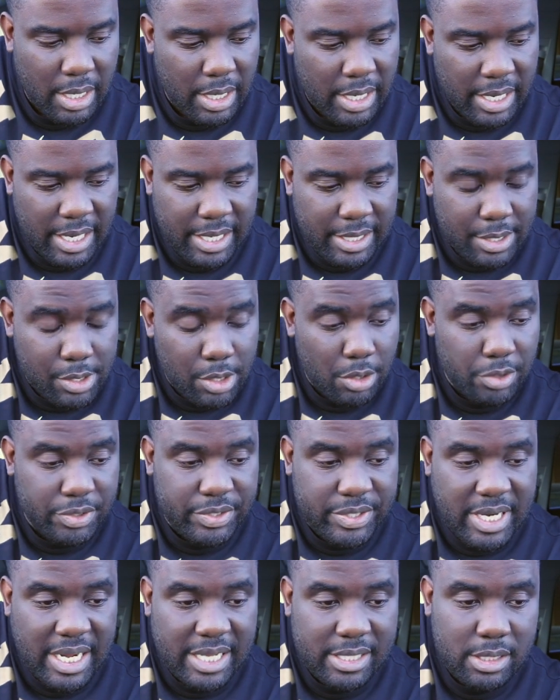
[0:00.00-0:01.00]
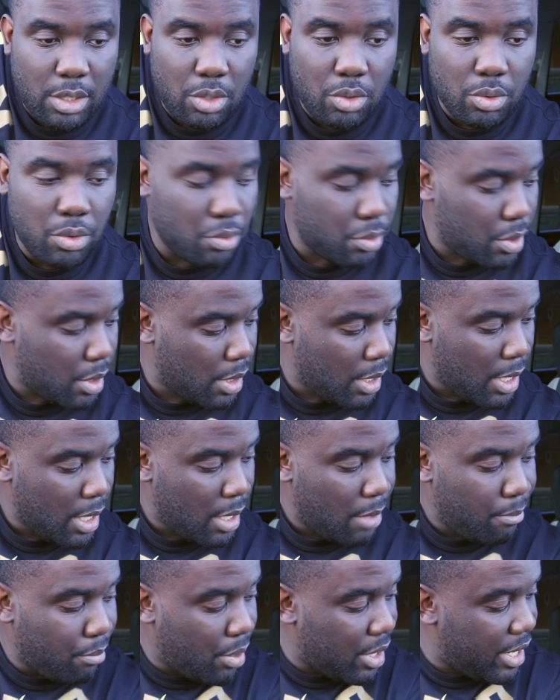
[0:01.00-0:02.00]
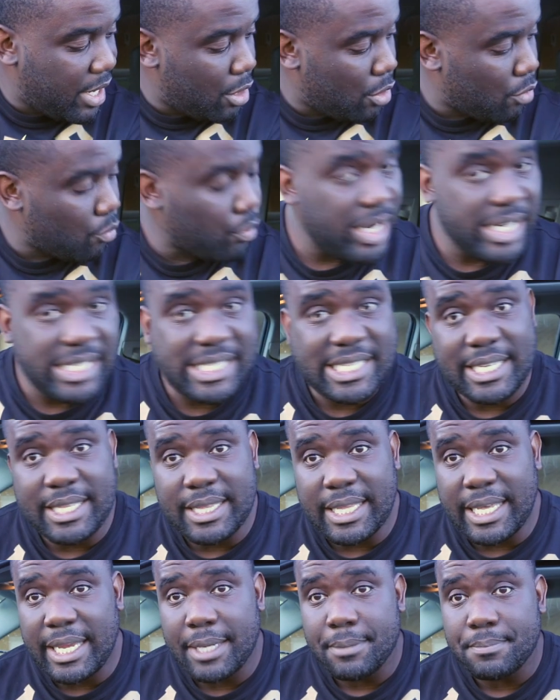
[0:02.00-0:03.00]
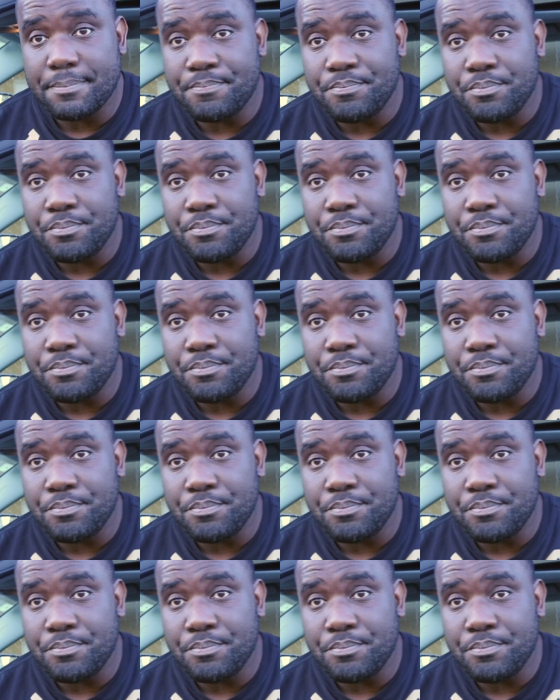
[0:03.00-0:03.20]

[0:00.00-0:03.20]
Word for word: And, you know, just got totaled. But here recently,